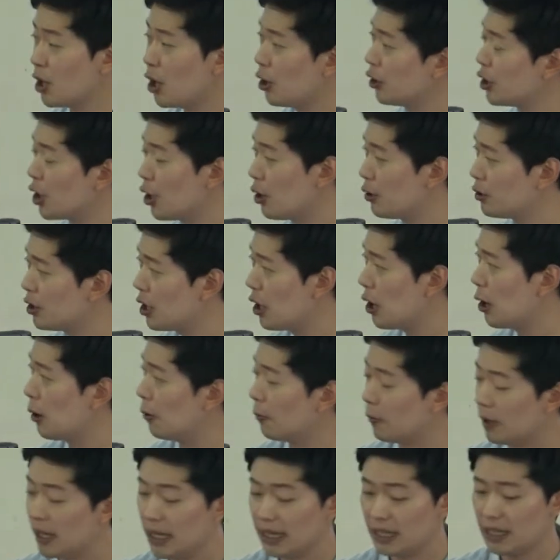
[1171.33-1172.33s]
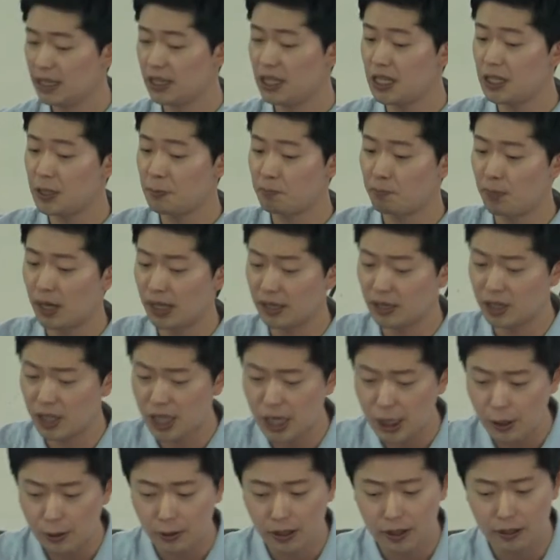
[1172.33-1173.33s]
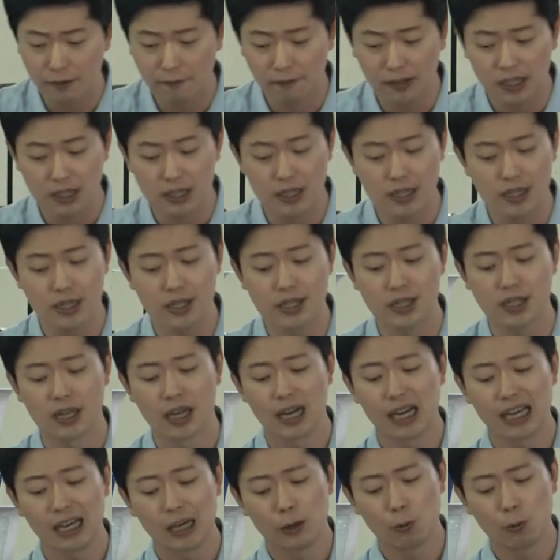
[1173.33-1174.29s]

No, no, no. In this particular verse,